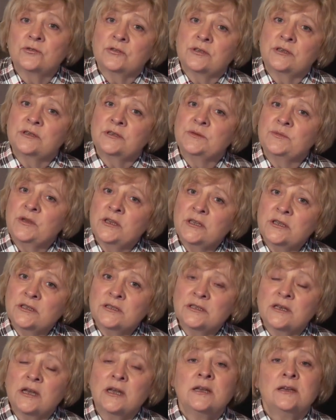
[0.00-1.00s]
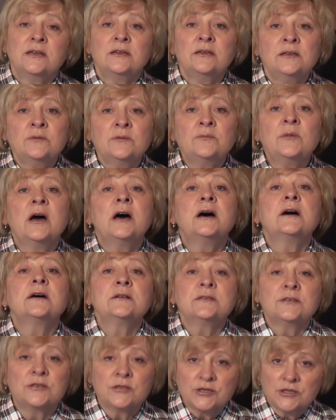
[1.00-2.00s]
Do we need to be serious about
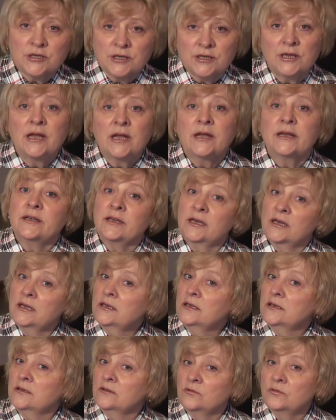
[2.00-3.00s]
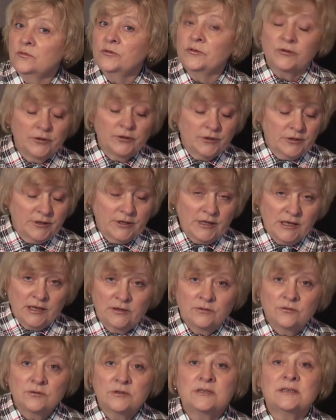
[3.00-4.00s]
our dreams? You know, people
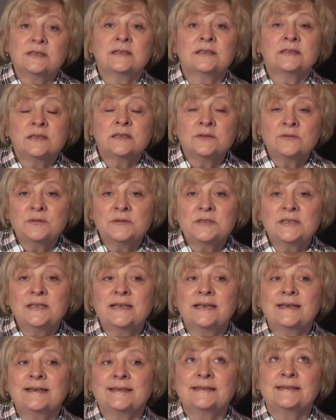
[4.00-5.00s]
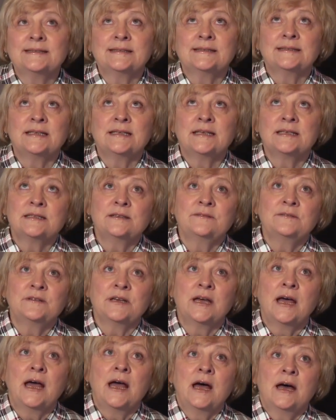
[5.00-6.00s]
always took dreams seriously.
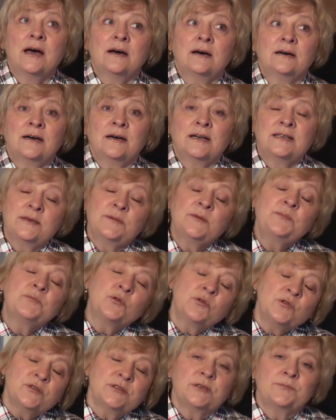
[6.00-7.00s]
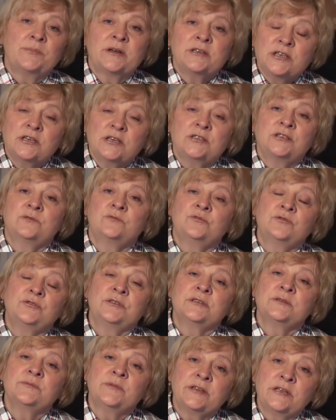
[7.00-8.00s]
The question is that now there are
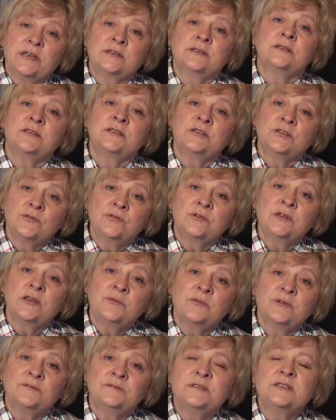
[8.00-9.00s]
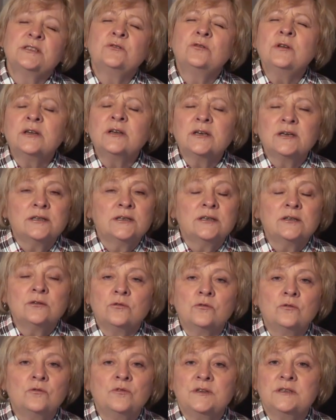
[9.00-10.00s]
technologies, when our dreams
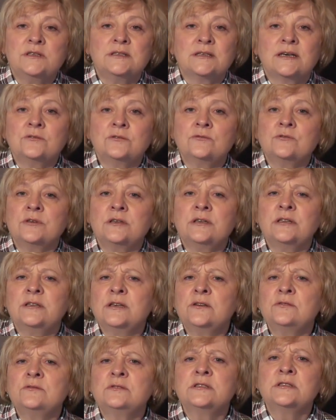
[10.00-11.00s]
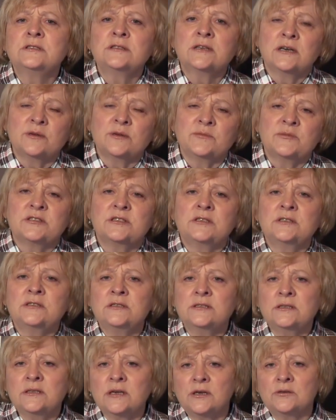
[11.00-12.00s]
specially, implemented into a
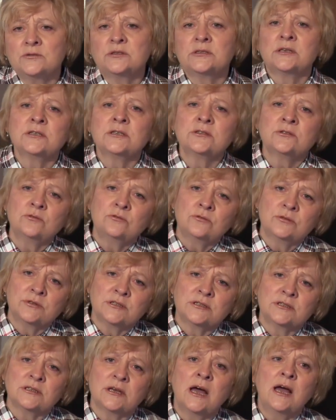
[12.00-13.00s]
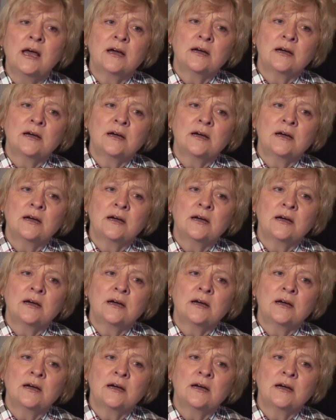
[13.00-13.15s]
human under hypnosis.